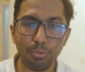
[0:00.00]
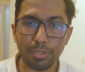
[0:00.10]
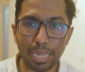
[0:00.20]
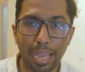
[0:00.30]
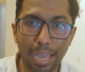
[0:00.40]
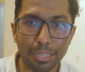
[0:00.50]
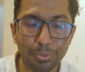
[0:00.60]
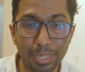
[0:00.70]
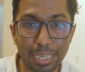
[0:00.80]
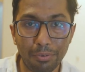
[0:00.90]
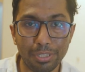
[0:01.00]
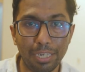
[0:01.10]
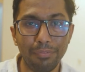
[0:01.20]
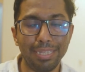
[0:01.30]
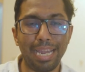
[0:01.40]
soon as I was
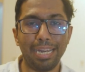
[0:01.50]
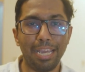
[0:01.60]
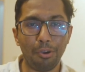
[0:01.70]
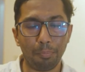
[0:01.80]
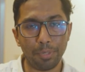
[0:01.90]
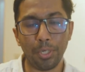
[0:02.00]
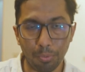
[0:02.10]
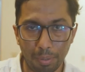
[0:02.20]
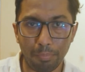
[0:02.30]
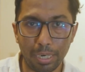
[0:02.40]
done with that, I hopped into a